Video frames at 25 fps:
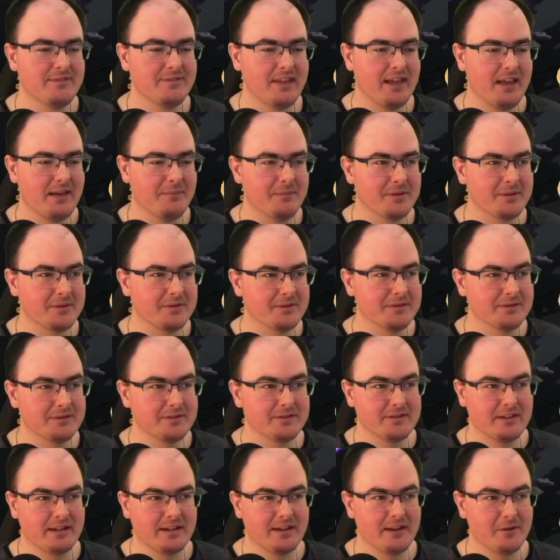that
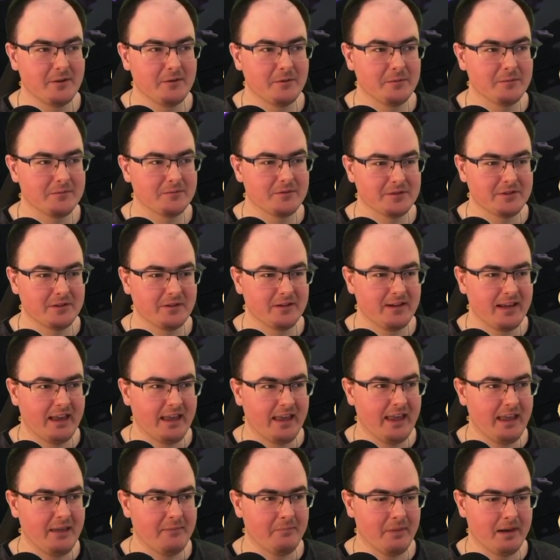because I know I'm just going to get
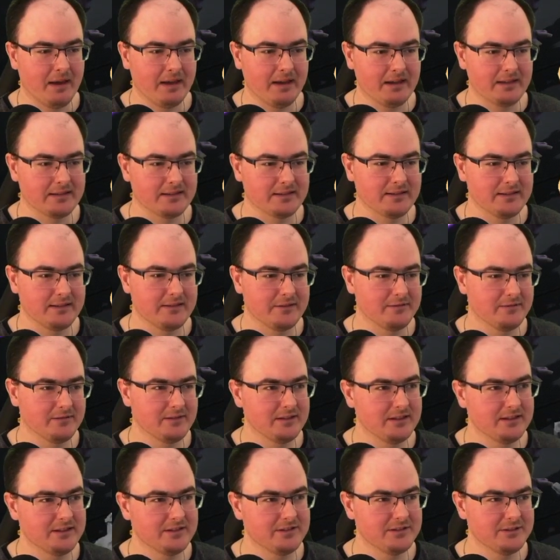hit by it, so
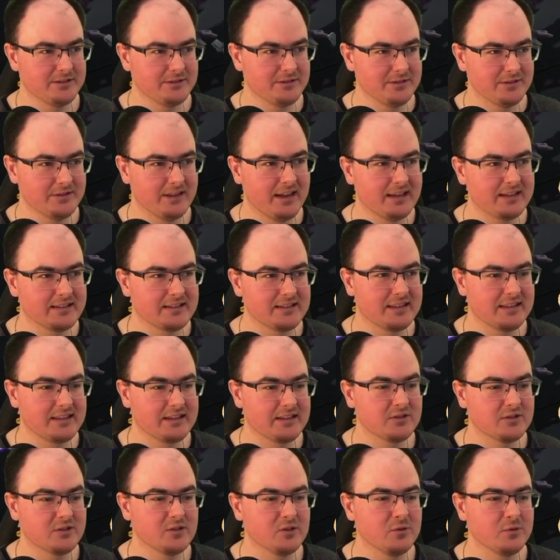let's just do that so the
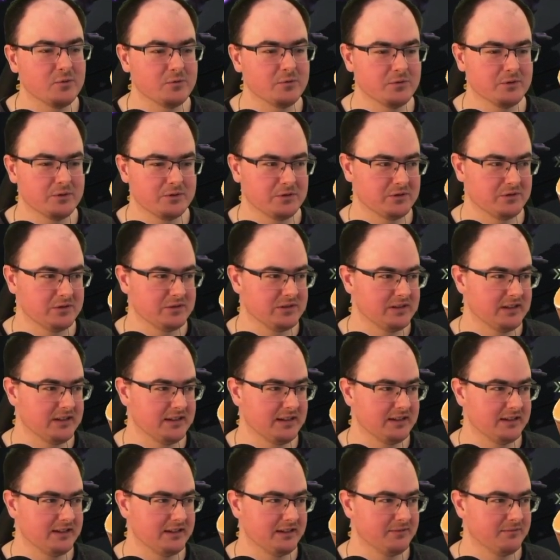taunt doesn't
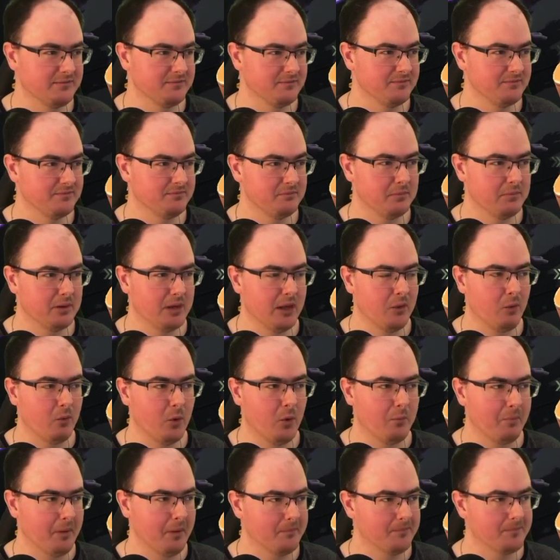blow
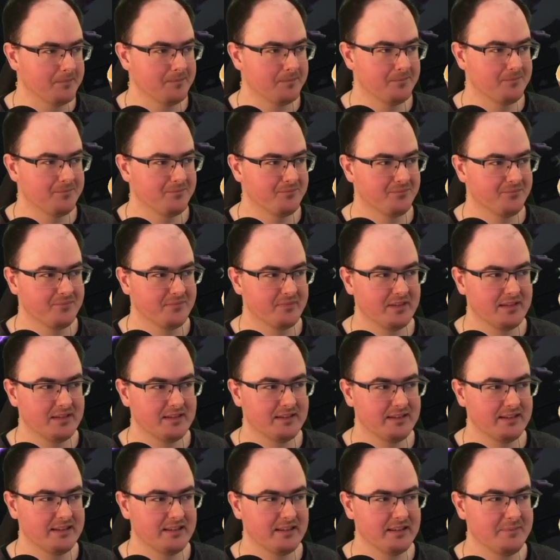up.
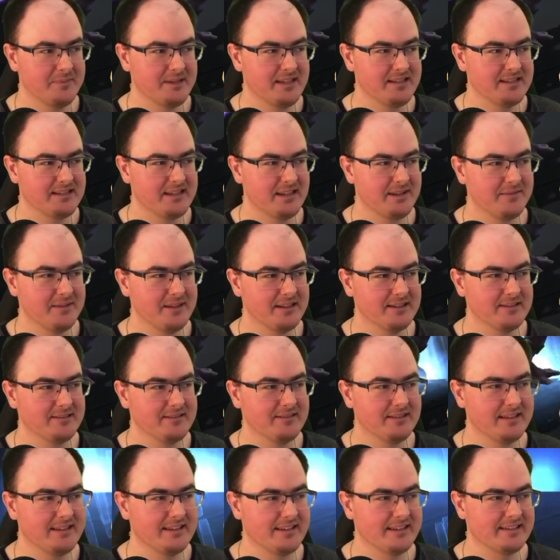In the meantime, let's go
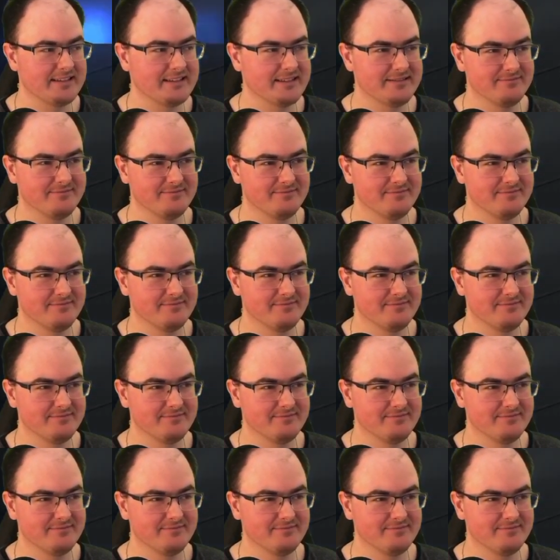like this.